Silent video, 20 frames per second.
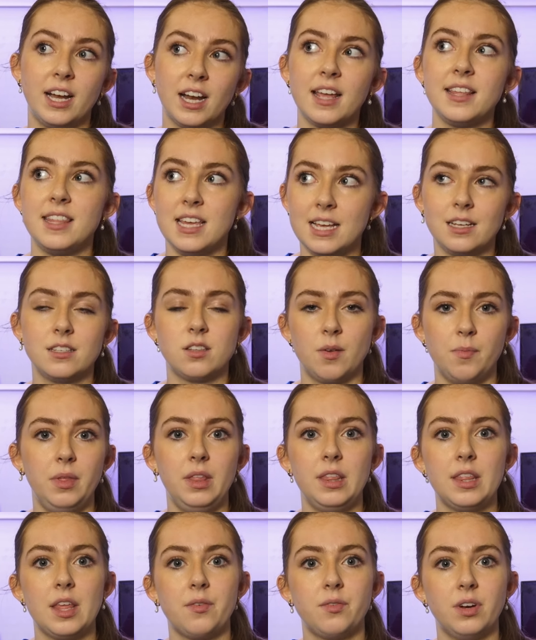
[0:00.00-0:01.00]
I think it's
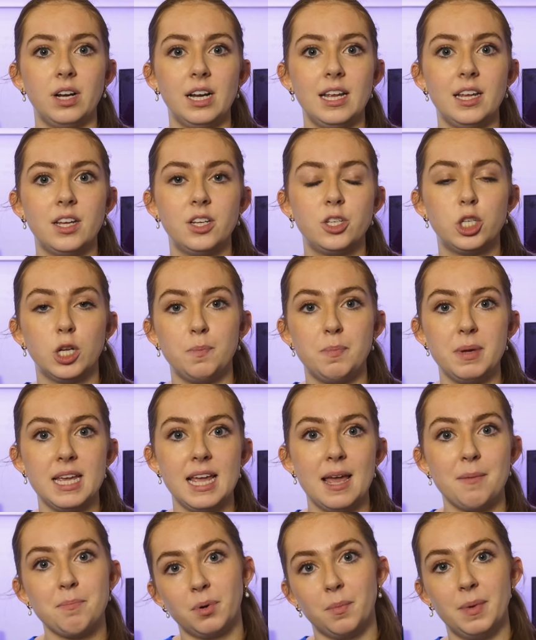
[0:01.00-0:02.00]
something that really should be
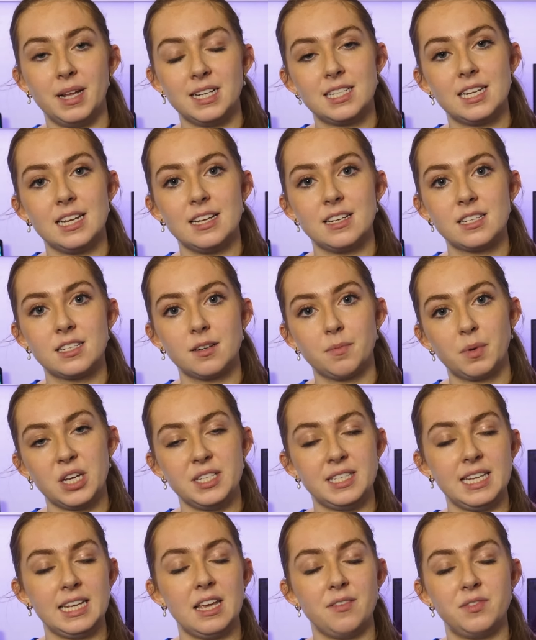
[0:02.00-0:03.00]
implemented
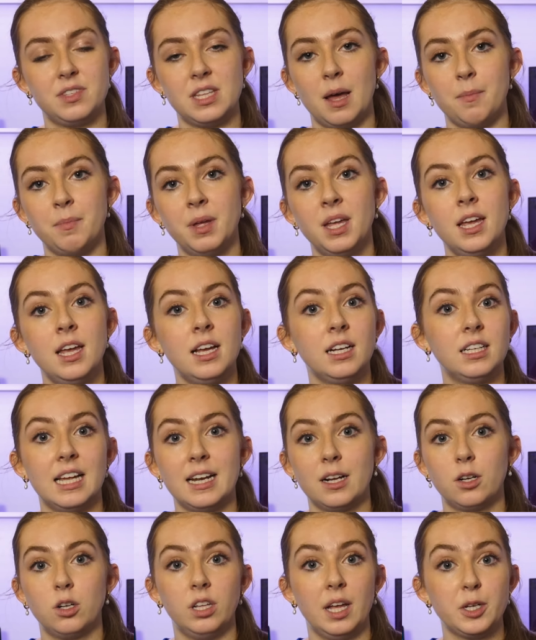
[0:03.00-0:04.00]
because it gives them
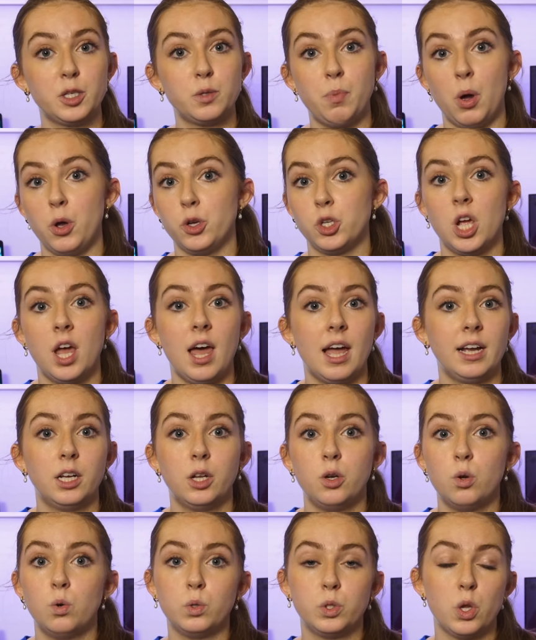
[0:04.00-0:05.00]
clinical exposure and
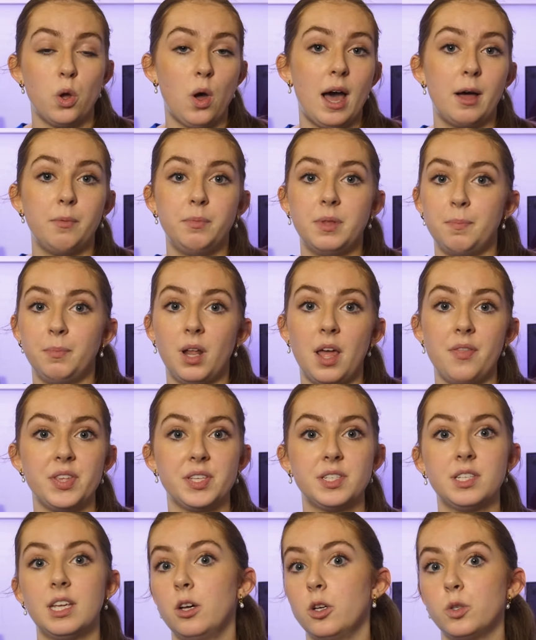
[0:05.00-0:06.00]
can also help them learn the
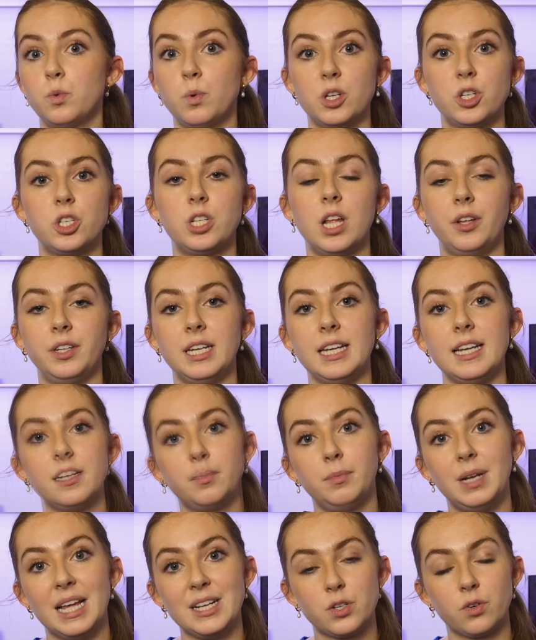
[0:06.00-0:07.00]
skills which they'll need
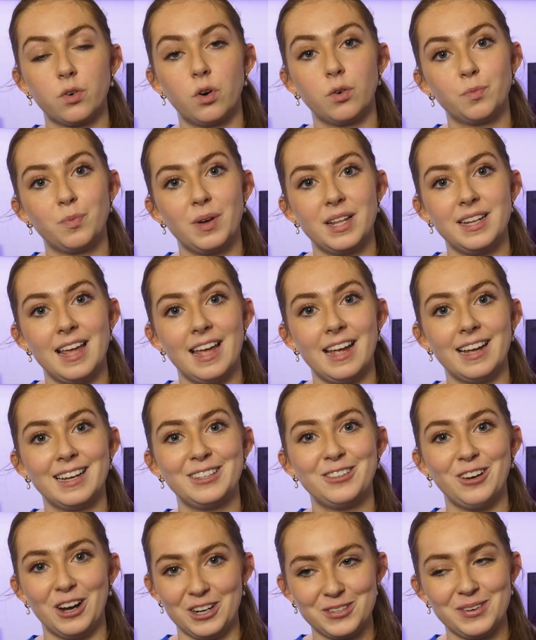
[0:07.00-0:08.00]
later on when they
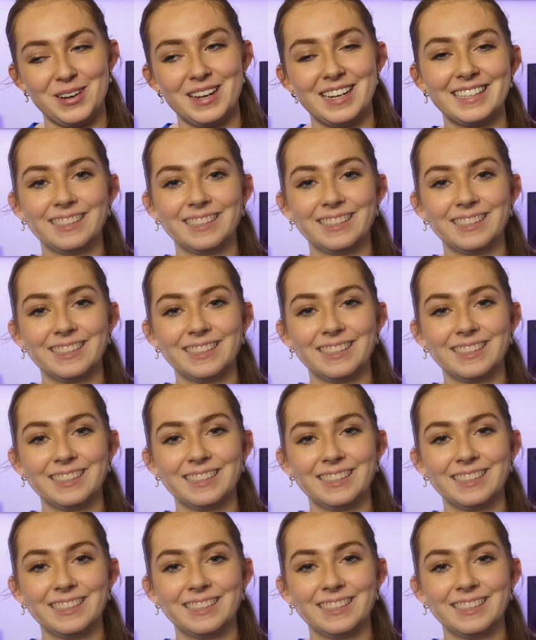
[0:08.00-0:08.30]
graduate.